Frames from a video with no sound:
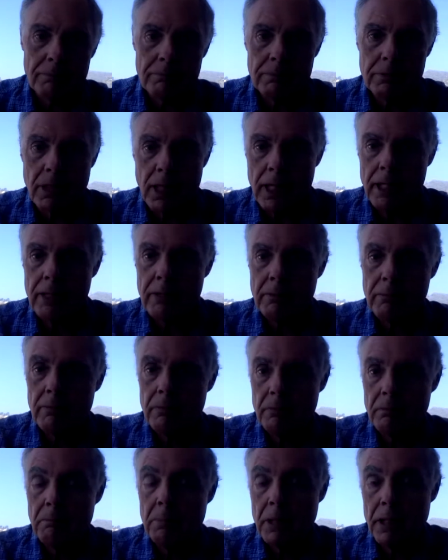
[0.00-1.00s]
take
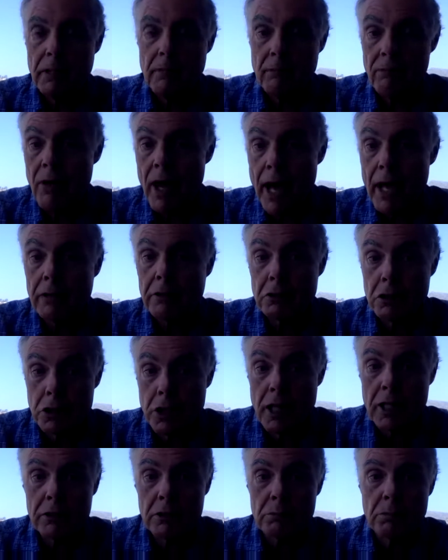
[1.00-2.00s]
being
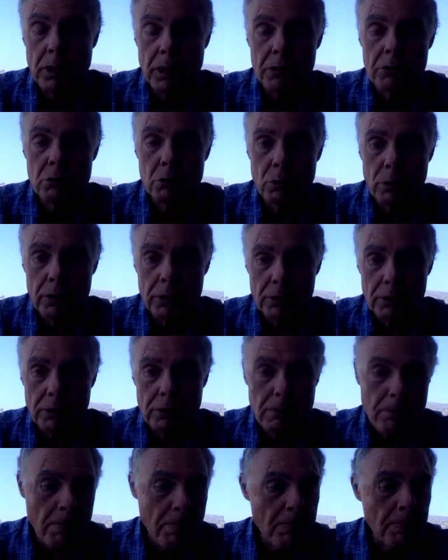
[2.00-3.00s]
fact-checked by Twitter
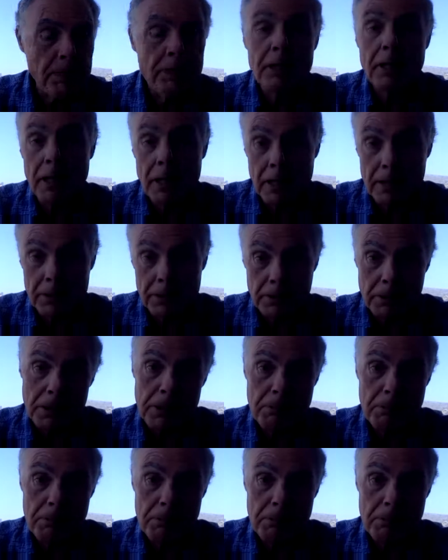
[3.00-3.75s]
kindly.